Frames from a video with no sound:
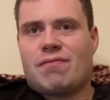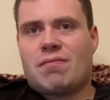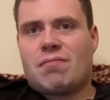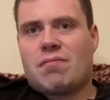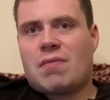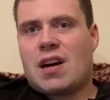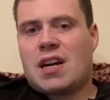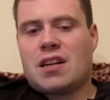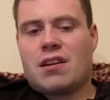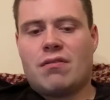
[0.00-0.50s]

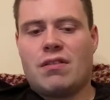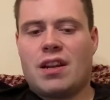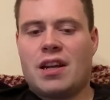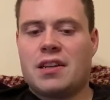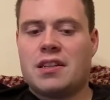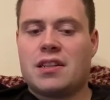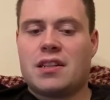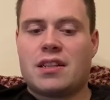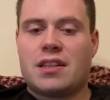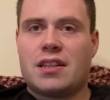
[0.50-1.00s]
I don't
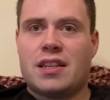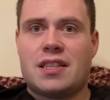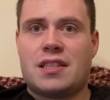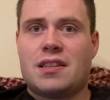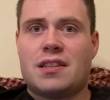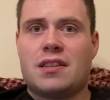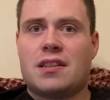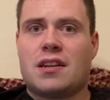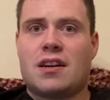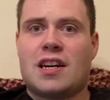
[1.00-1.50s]
like
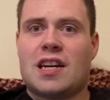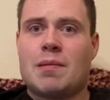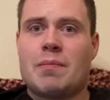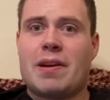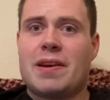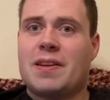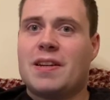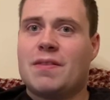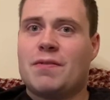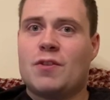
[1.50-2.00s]
listening to Conor
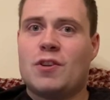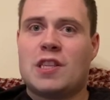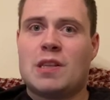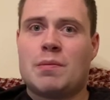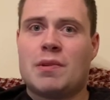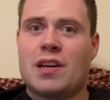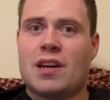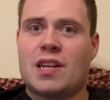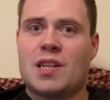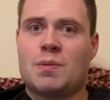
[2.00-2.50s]
Benn interviews, to
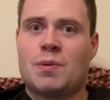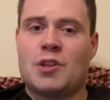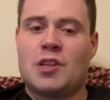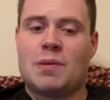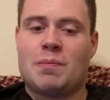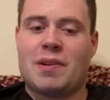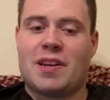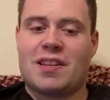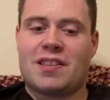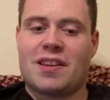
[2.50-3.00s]
be honest with you,
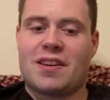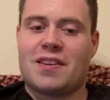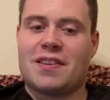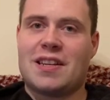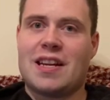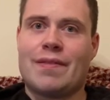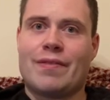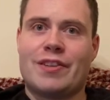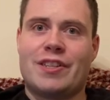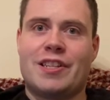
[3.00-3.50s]
because I could
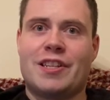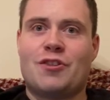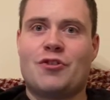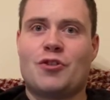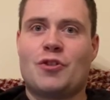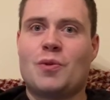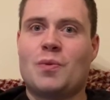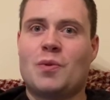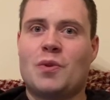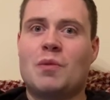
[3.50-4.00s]
never sit
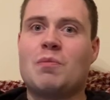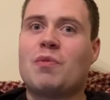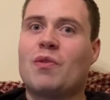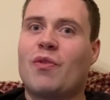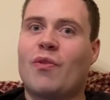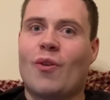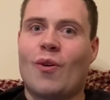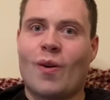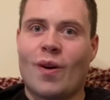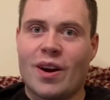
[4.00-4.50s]
through one
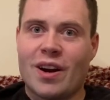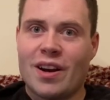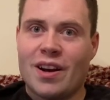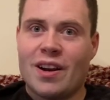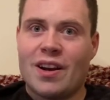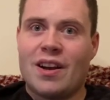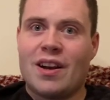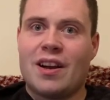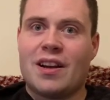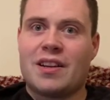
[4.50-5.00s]
before.
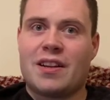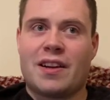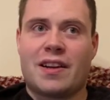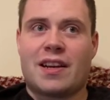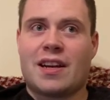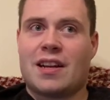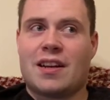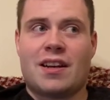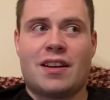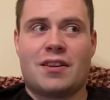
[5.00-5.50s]
Like,
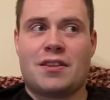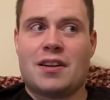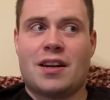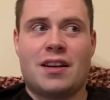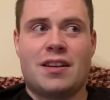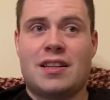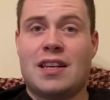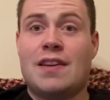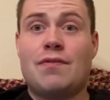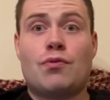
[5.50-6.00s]

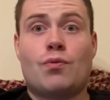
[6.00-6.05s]
and even